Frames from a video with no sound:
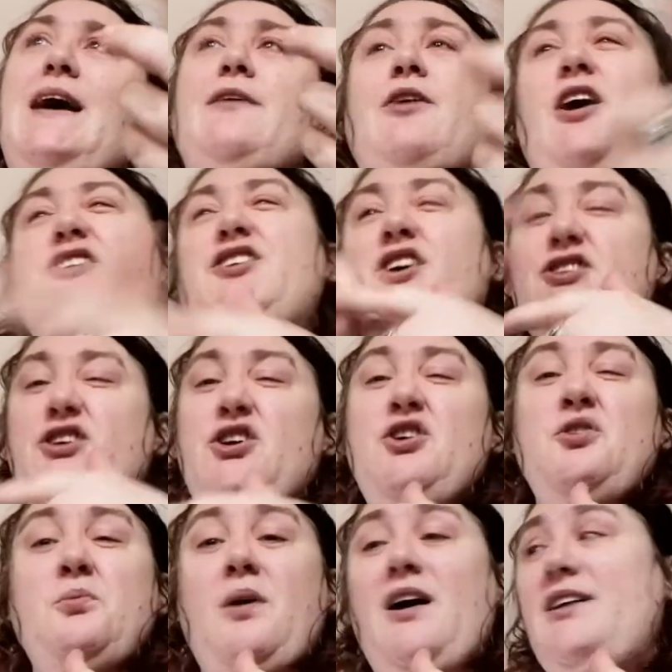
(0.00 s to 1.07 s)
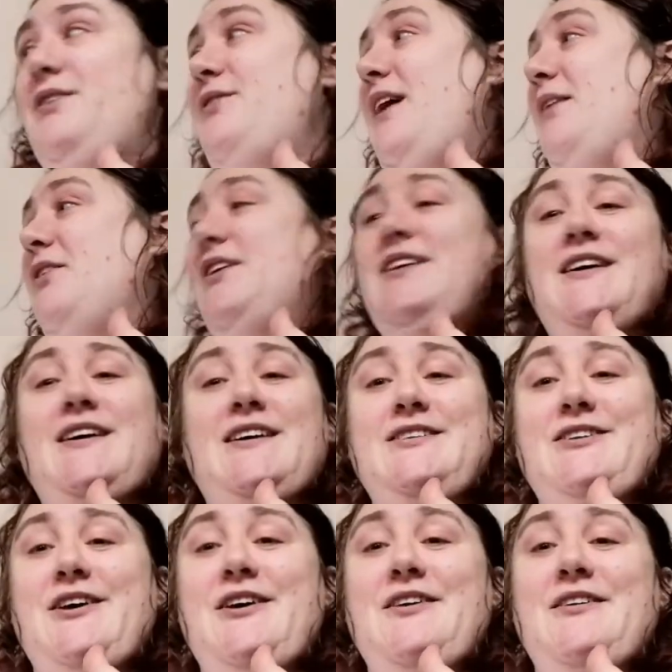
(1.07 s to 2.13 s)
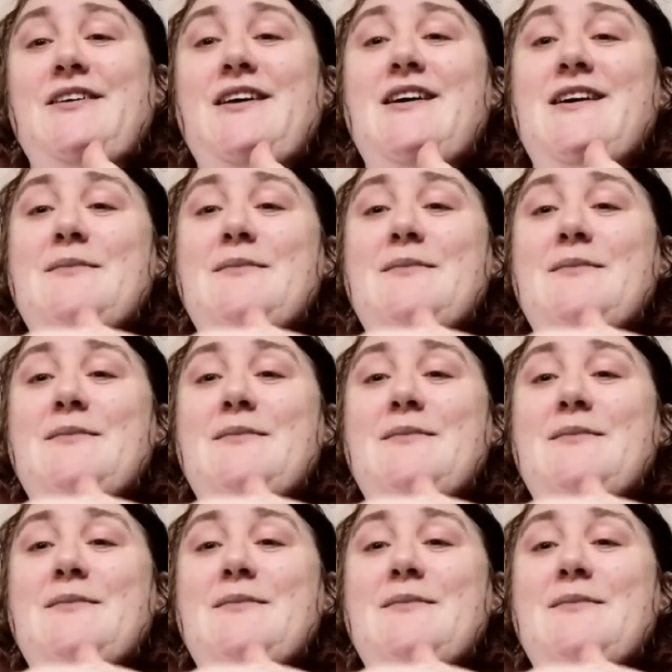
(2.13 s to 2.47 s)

I've got a Doctor Who one that I'm gonna do.